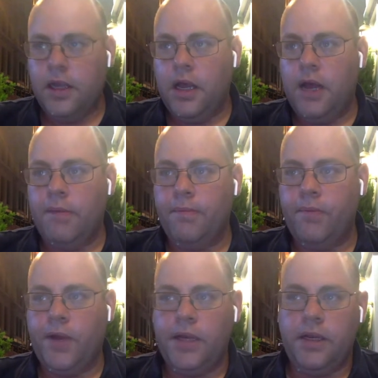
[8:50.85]

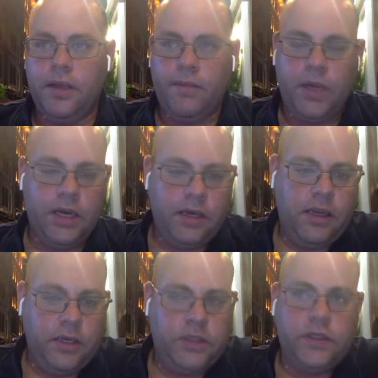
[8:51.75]
But I mean,
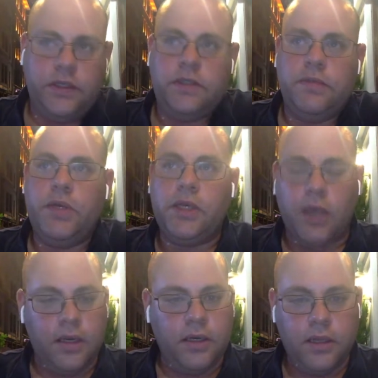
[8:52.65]
it just needs to be
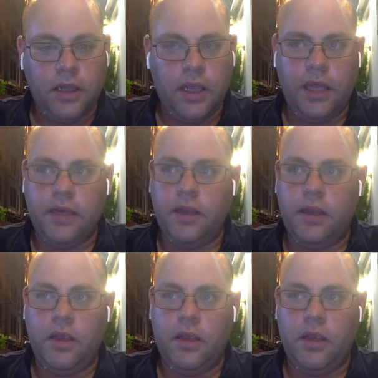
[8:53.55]
done, and